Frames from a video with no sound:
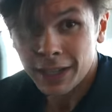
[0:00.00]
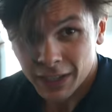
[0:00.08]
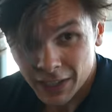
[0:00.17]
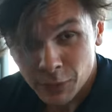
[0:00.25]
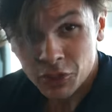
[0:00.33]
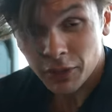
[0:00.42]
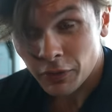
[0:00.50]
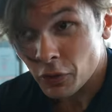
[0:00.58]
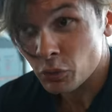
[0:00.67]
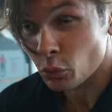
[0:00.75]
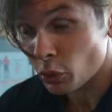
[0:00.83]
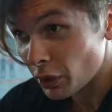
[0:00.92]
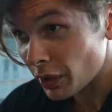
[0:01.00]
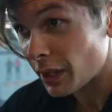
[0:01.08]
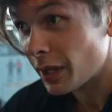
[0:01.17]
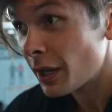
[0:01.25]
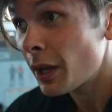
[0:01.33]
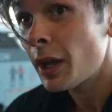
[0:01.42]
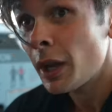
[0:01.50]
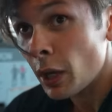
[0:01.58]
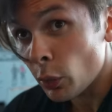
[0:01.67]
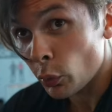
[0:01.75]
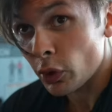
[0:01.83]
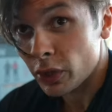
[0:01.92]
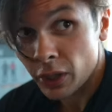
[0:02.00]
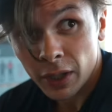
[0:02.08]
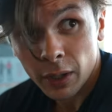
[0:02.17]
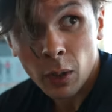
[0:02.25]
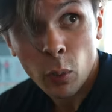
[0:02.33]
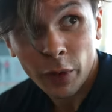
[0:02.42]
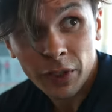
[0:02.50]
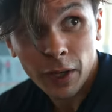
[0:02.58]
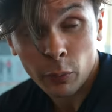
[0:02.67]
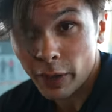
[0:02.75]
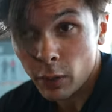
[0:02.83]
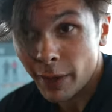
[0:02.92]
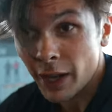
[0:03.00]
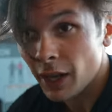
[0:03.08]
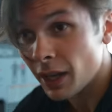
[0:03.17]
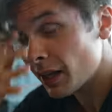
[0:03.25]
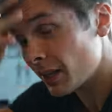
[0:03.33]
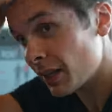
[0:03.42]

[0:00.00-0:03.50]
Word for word: This machine feels really, really good. One thing right away,